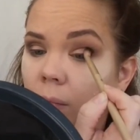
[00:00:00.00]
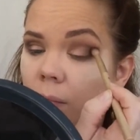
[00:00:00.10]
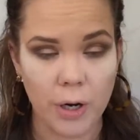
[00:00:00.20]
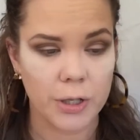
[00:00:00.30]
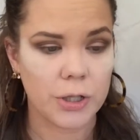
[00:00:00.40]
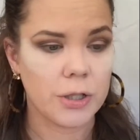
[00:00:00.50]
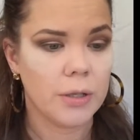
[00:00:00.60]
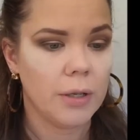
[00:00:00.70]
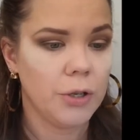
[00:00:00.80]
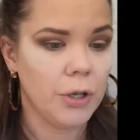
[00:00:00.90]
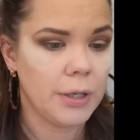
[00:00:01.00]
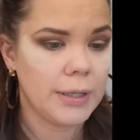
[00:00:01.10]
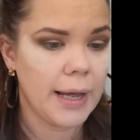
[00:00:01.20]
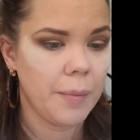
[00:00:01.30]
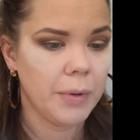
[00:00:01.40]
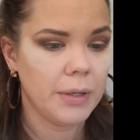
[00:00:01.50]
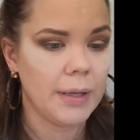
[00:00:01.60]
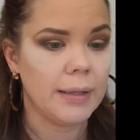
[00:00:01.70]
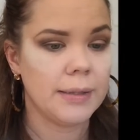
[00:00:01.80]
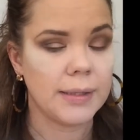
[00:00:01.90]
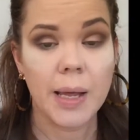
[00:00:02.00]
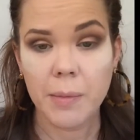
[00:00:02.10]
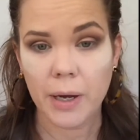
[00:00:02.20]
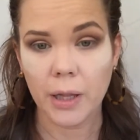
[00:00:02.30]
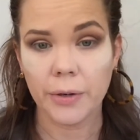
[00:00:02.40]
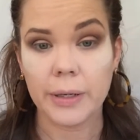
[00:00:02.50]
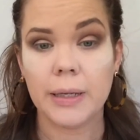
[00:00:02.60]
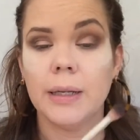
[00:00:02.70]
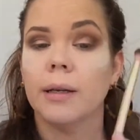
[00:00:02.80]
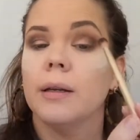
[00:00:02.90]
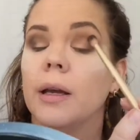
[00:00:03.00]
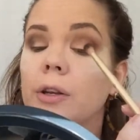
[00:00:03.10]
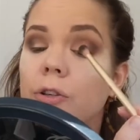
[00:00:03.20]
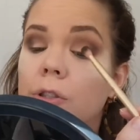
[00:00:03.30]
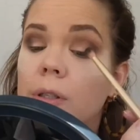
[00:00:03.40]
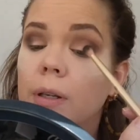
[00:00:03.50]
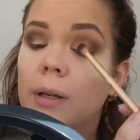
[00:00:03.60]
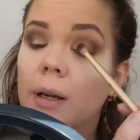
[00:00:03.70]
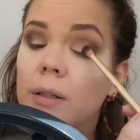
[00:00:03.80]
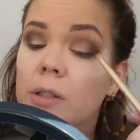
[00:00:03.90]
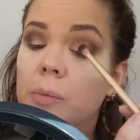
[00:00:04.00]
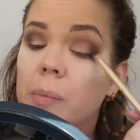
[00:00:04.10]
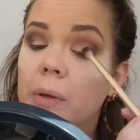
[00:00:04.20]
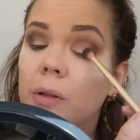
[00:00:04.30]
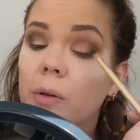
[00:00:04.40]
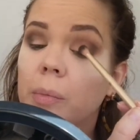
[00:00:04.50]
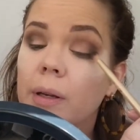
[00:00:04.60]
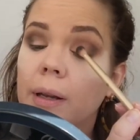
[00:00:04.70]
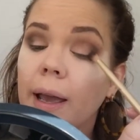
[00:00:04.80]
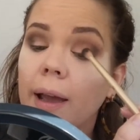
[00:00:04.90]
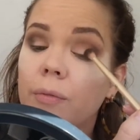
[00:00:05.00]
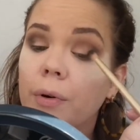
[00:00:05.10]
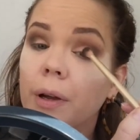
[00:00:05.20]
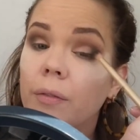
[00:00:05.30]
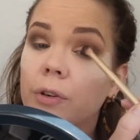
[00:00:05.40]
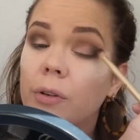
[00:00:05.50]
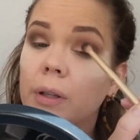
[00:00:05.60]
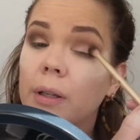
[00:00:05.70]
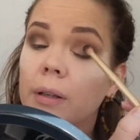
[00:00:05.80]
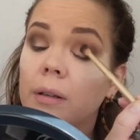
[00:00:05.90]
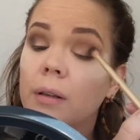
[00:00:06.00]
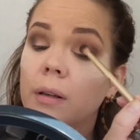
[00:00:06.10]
Brush, you're going to tap into that same color again, and you're just going to kind of sweep a little bit halfway over your lid.